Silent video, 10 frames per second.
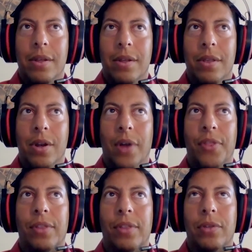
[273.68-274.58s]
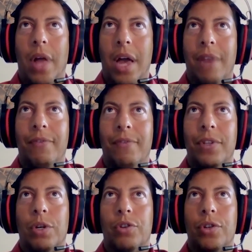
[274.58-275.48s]
I think there's a lot of us
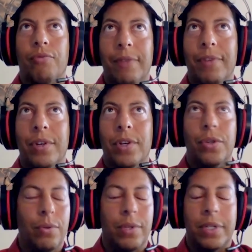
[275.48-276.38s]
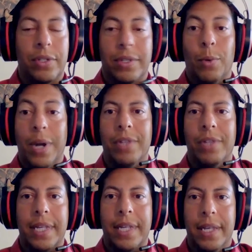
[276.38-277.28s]
who are just driven to do whatever the
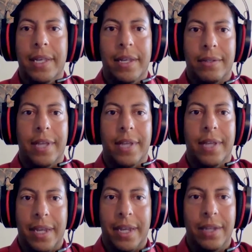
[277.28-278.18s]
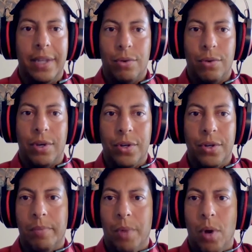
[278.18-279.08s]
geekiest thing is that you can do
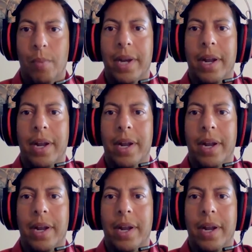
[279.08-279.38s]
at the moment.